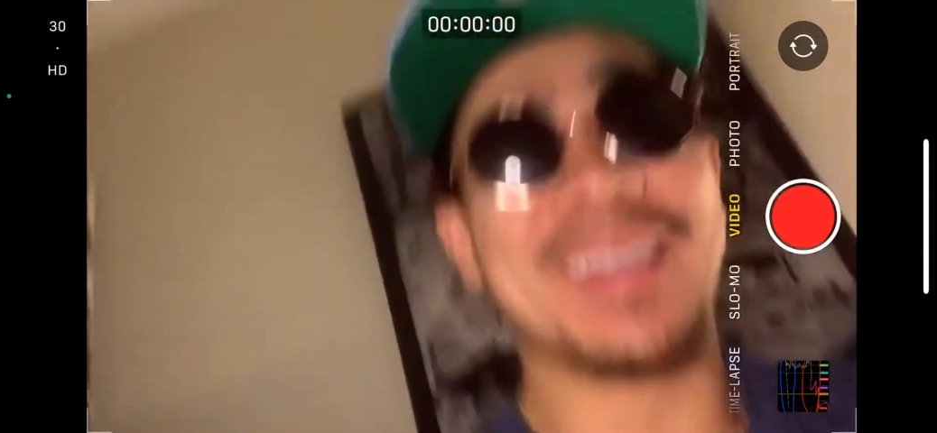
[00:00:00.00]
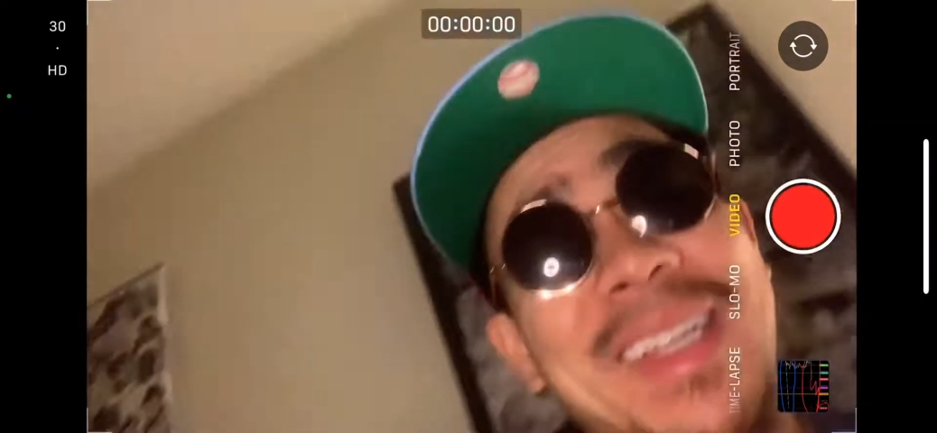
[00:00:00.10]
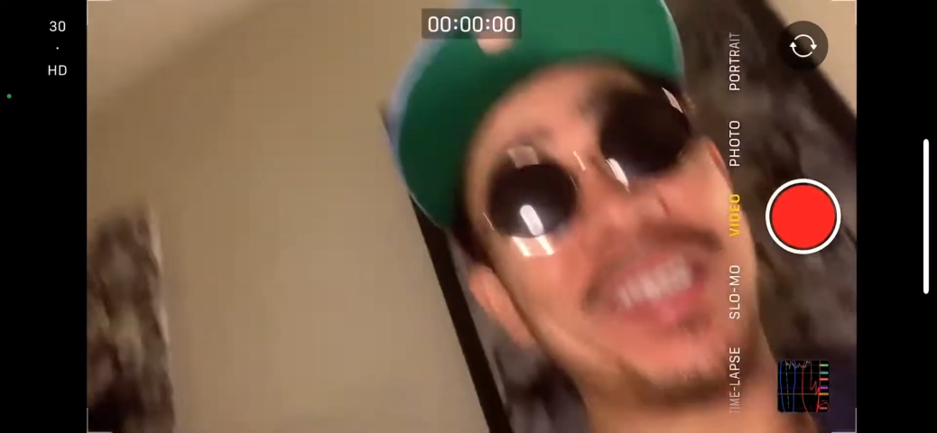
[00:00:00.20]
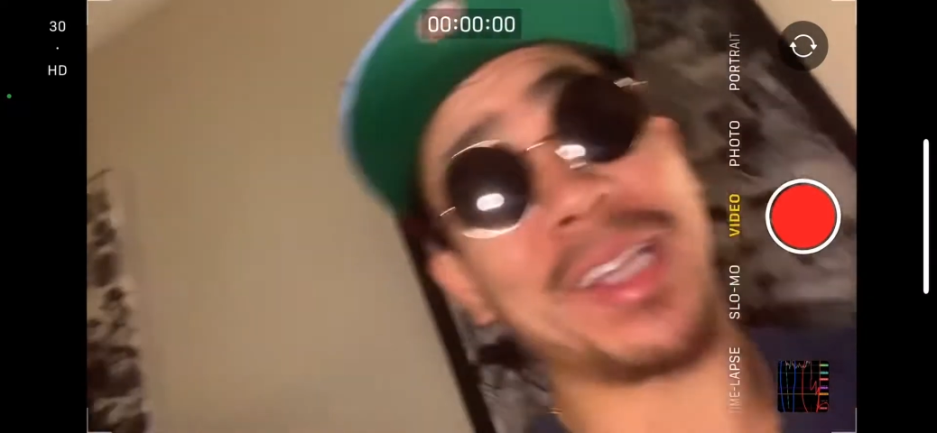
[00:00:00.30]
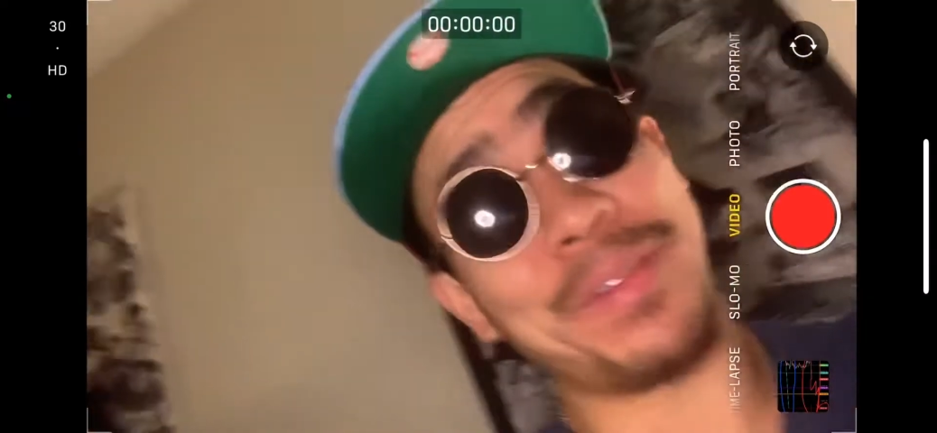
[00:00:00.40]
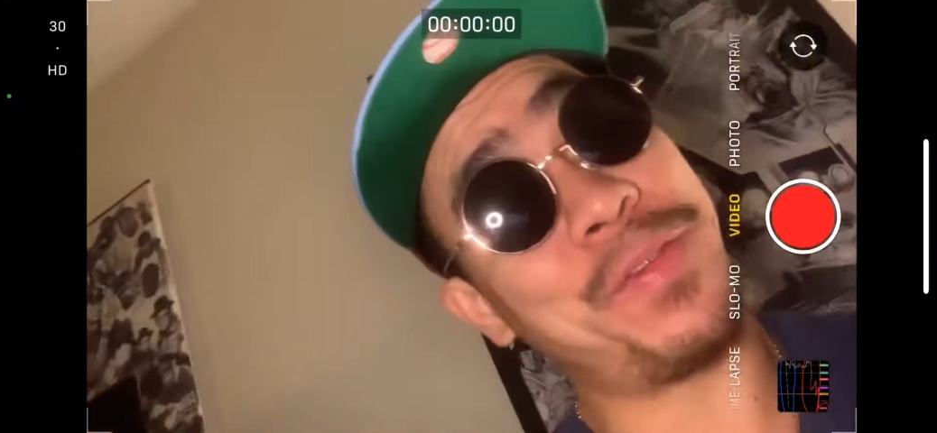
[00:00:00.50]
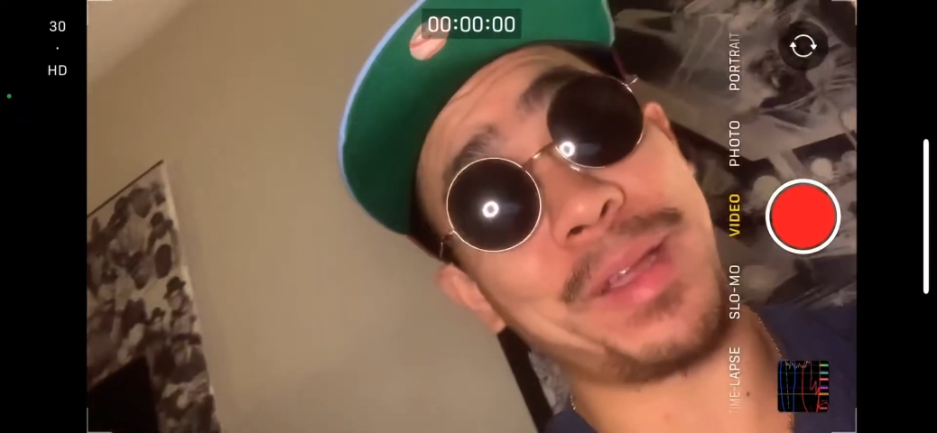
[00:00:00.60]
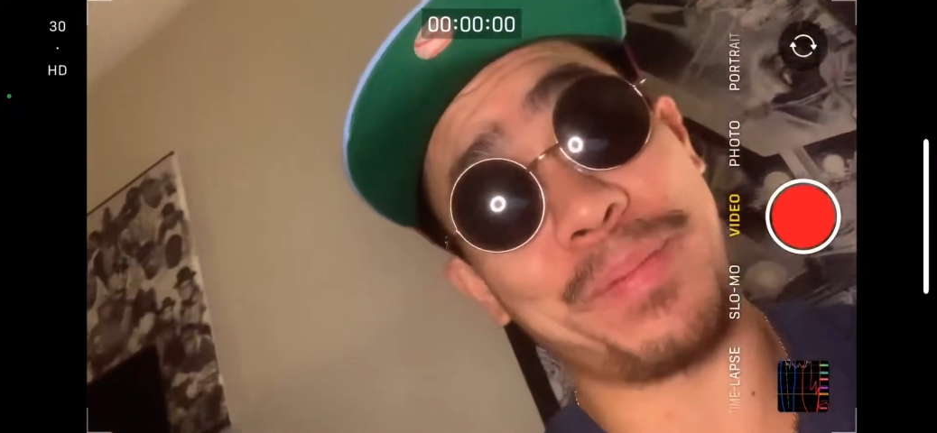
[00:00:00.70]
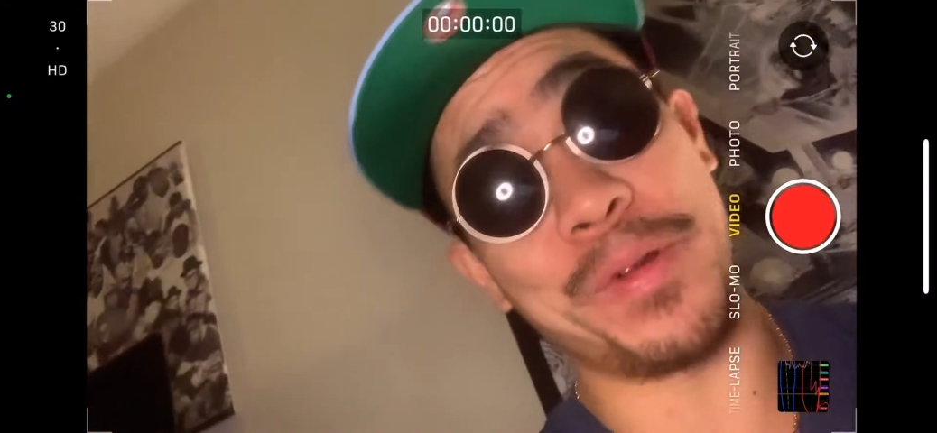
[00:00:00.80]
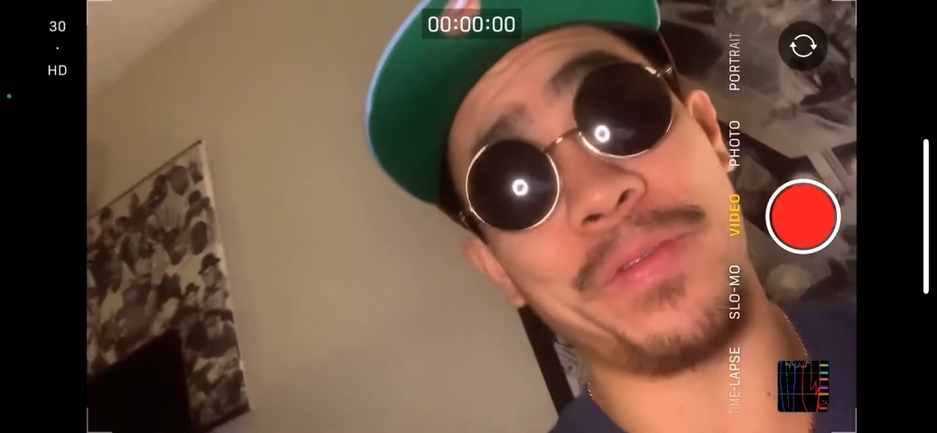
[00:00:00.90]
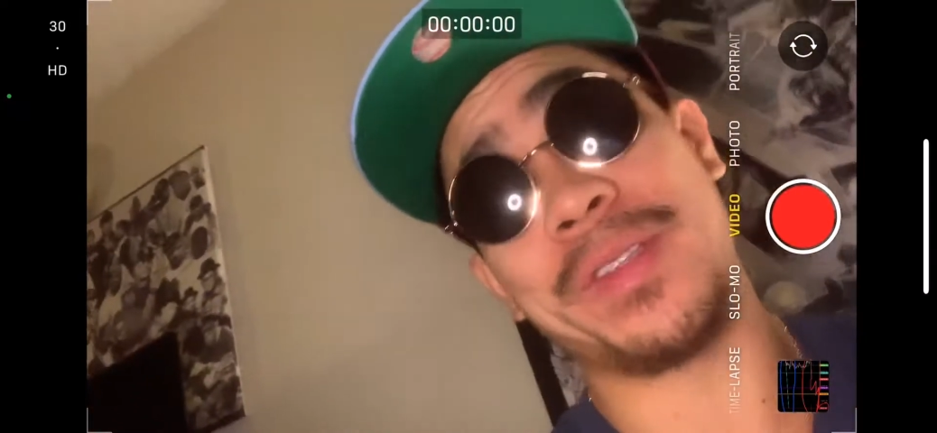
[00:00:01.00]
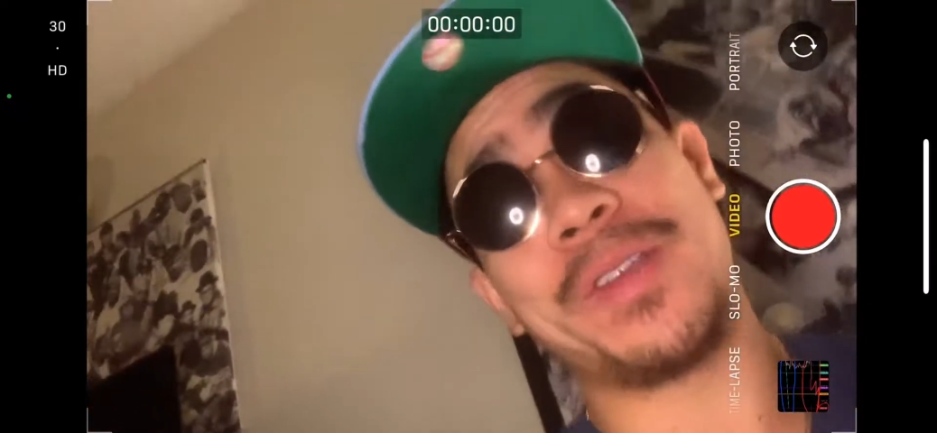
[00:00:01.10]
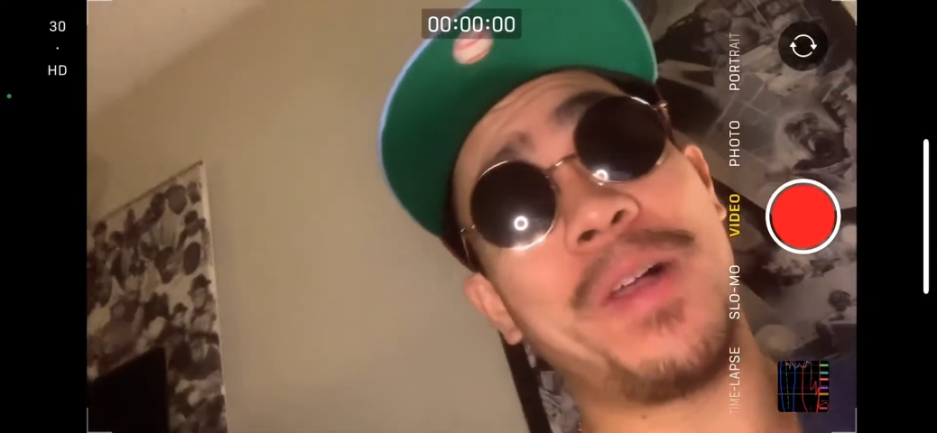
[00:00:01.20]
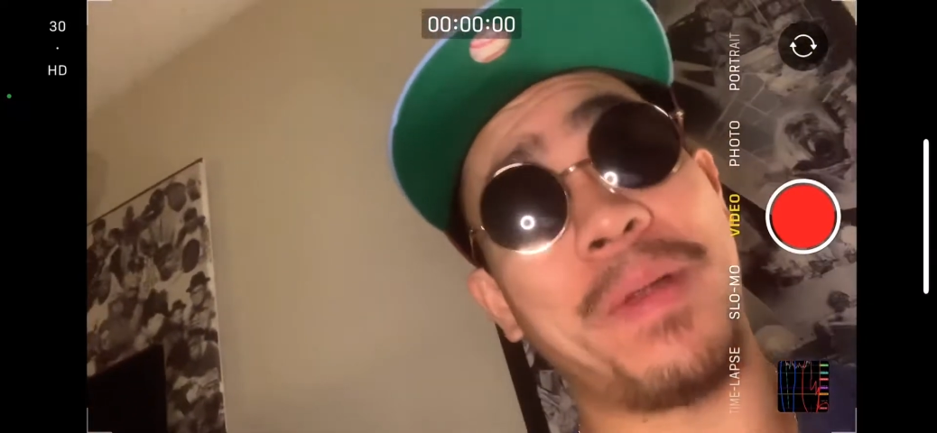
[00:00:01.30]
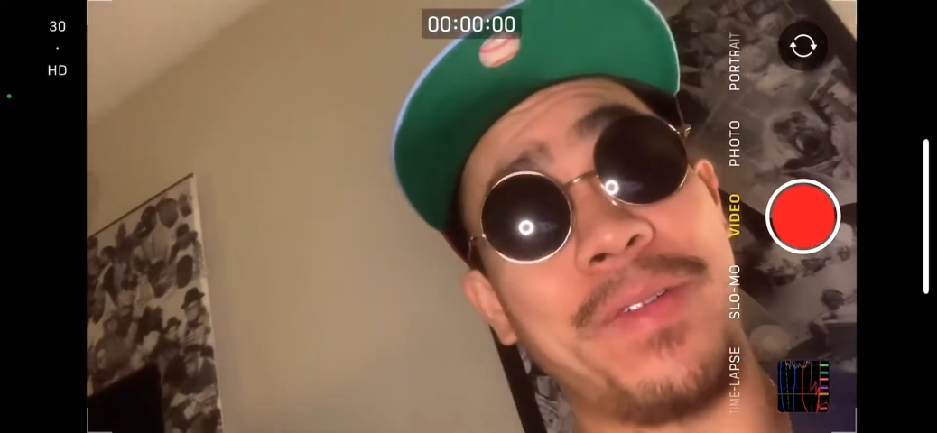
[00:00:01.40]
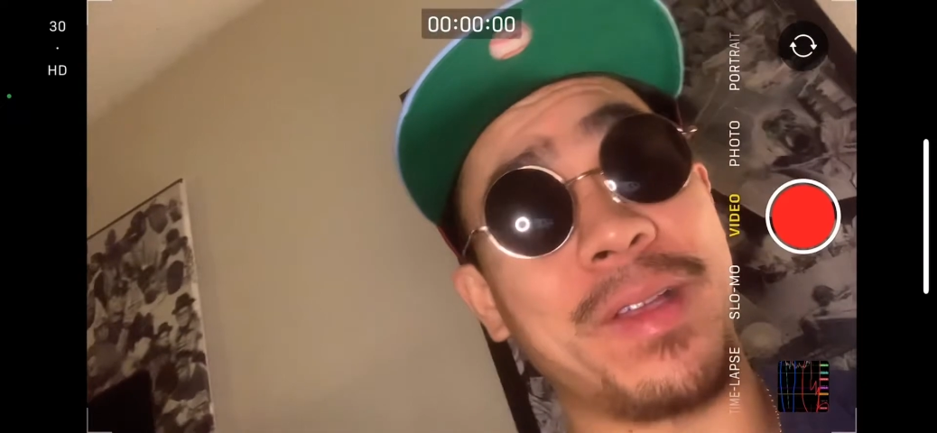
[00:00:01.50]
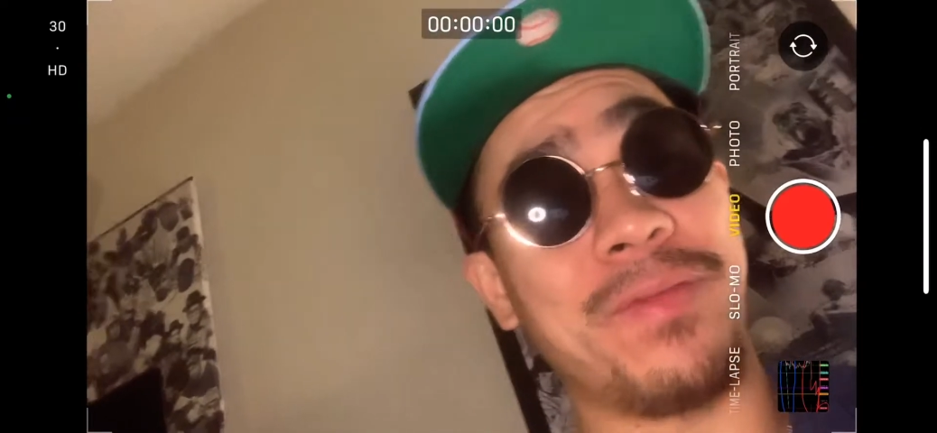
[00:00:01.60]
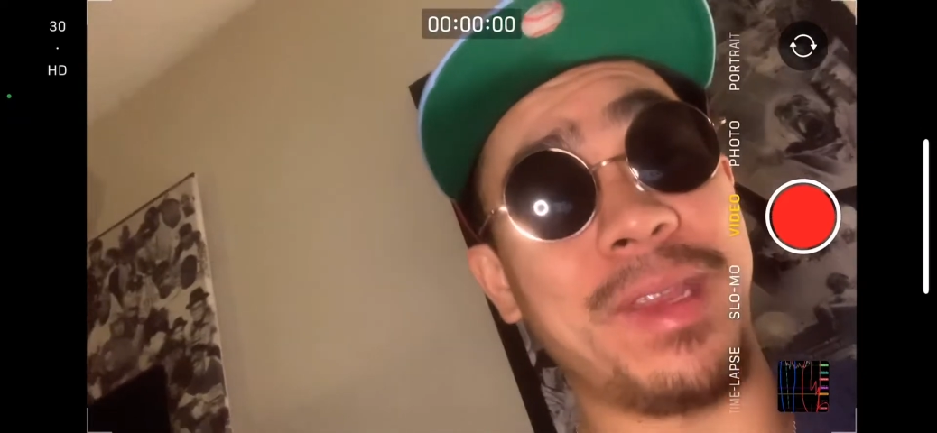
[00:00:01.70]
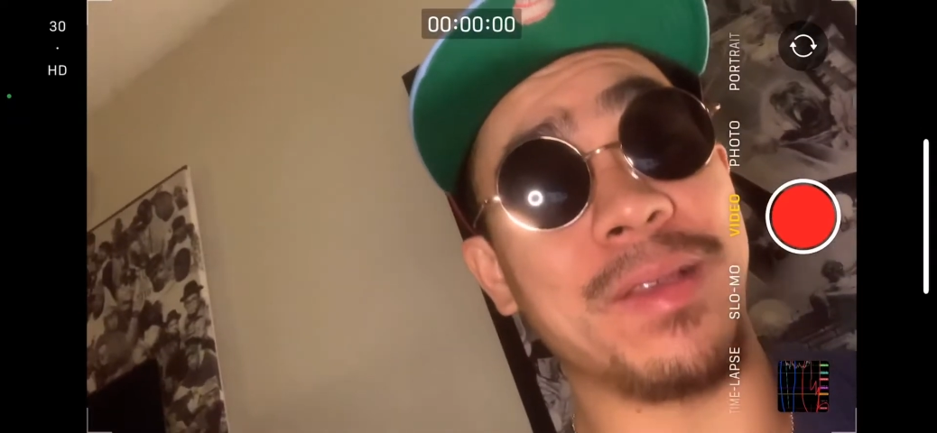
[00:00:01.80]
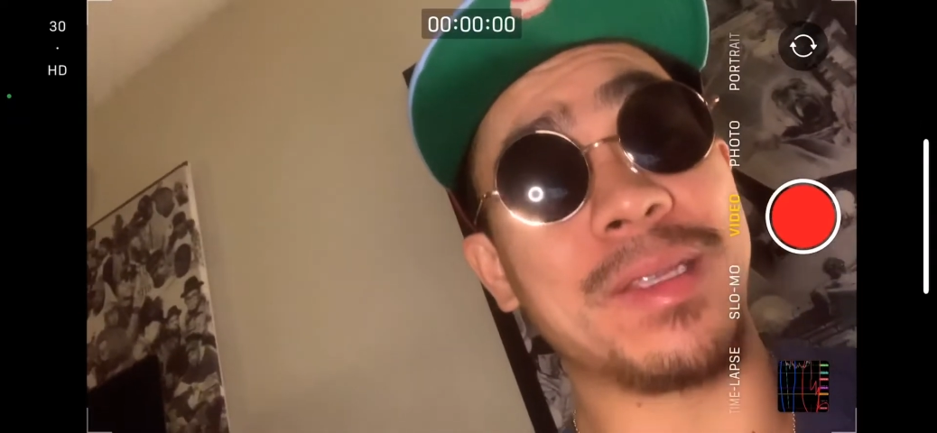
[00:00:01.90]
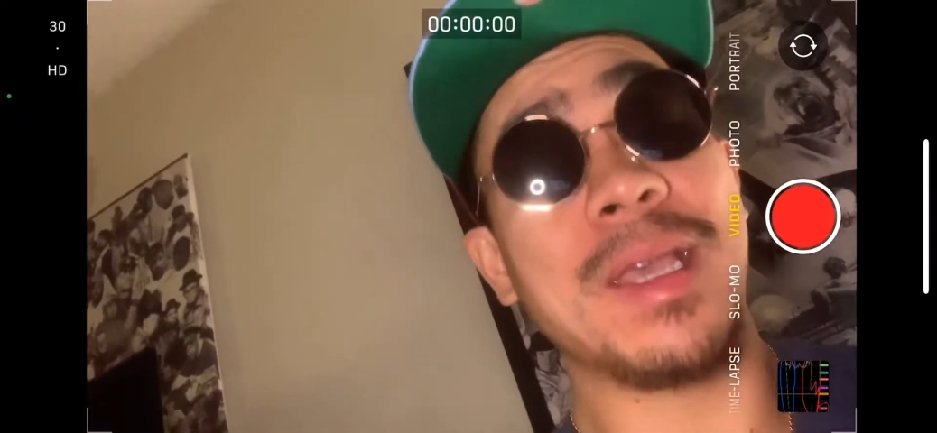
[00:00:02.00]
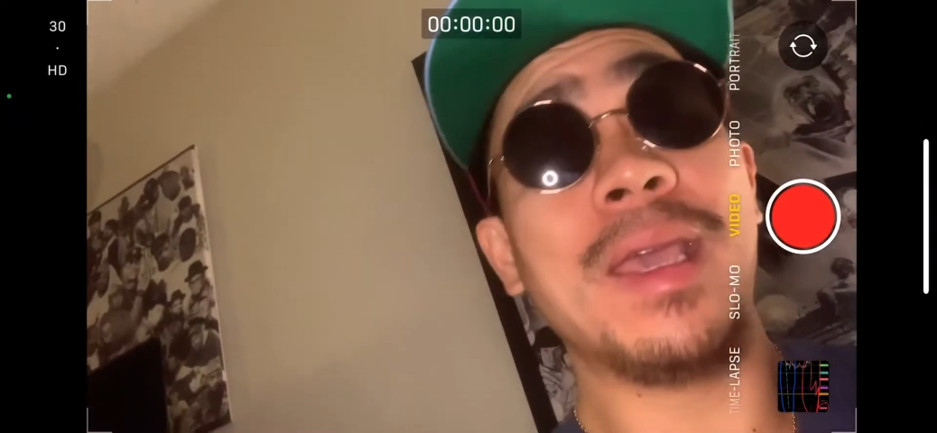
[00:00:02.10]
check the fucking proof. It's all in my fucking videos.